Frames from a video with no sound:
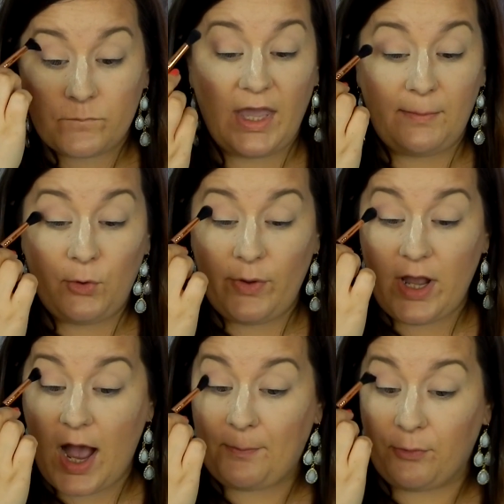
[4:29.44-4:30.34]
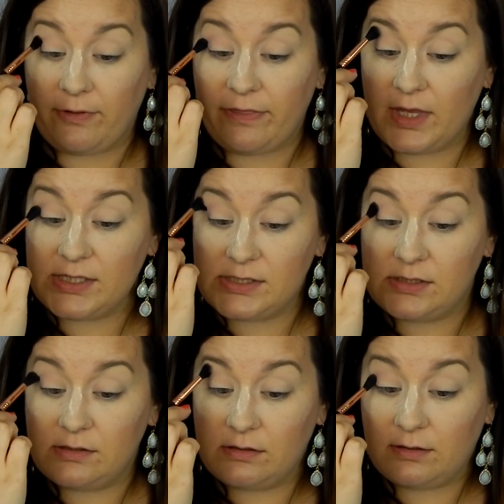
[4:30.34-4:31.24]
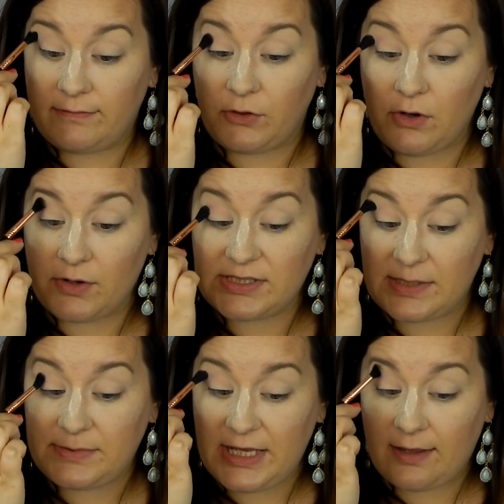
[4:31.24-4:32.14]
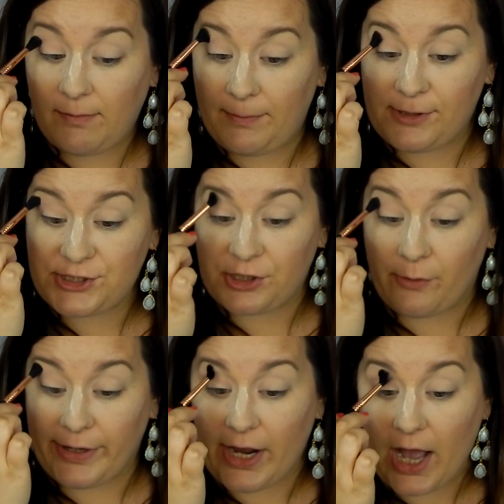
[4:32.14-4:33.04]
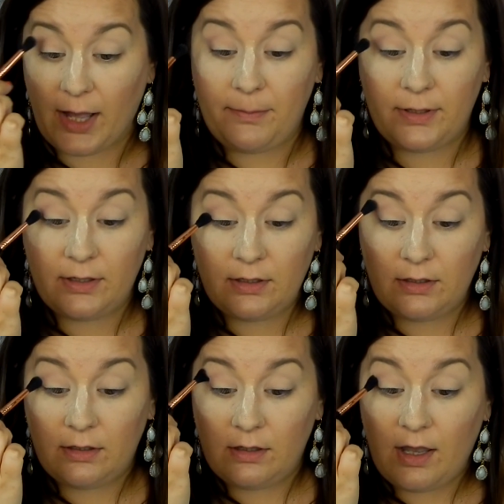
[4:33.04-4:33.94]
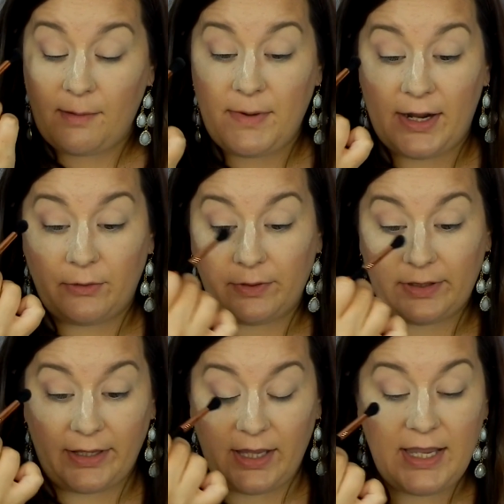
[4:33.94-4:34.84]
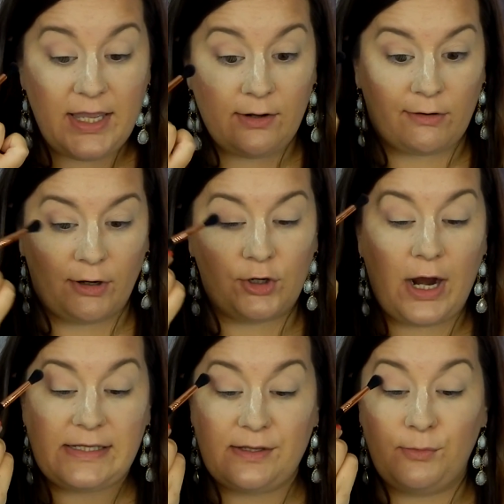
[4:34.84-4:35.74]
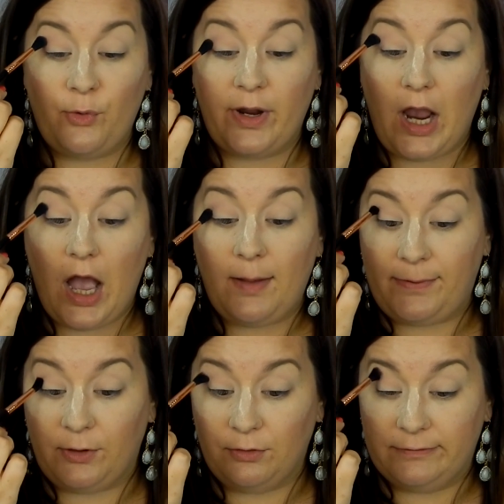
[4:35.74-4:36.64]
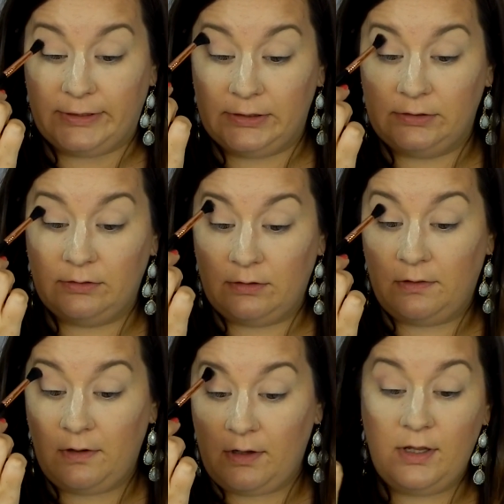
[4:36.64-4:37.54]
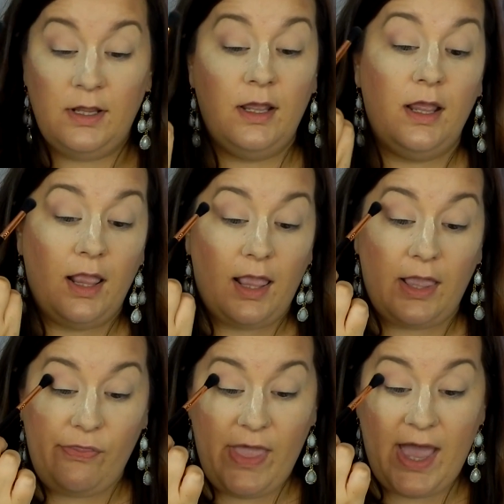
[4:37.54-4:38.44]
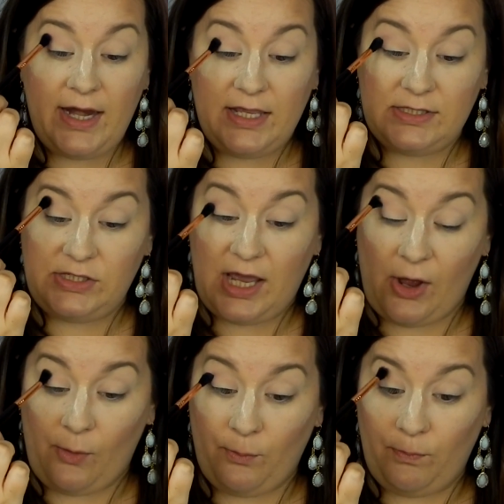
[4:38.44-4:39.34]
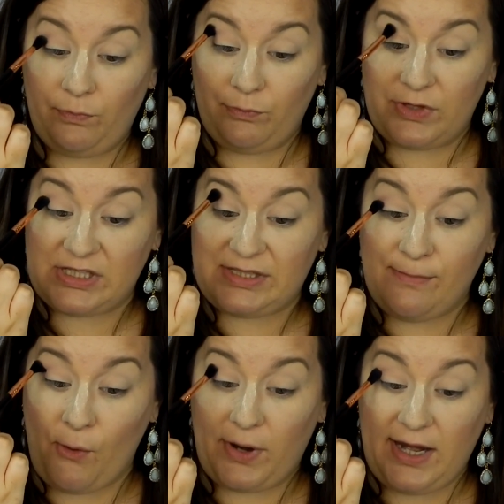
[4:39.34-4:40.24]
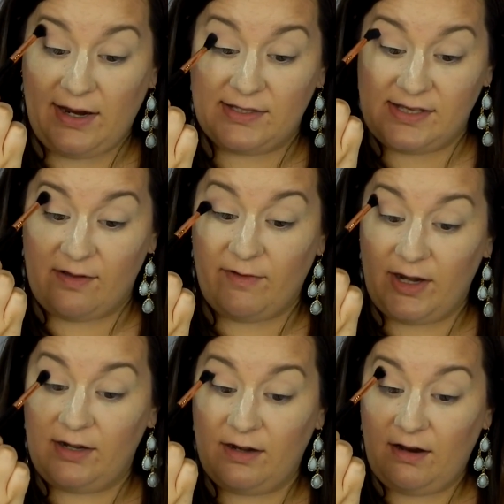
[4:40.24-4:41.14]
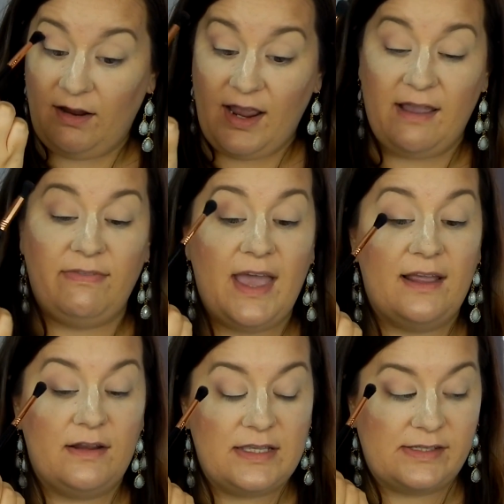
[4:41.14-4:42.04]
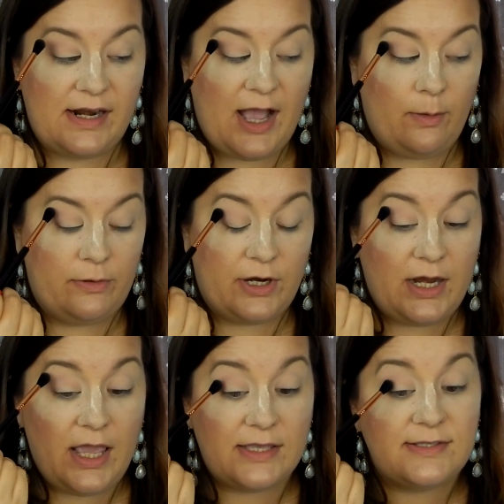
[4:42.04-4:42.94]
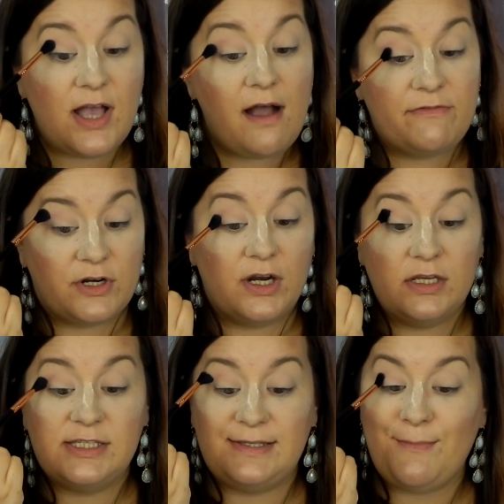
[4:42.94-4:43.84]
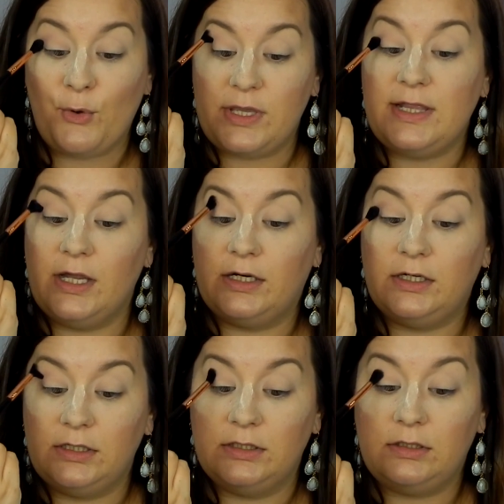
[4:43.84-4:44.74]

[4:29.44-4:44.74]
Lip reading: And I'm going up with this. You notice I'm taking my brush and going up. I'm not going like in or across, I'm going up and over. And that is to help the smokiness of it. And that is going to help create a softer, smoky look.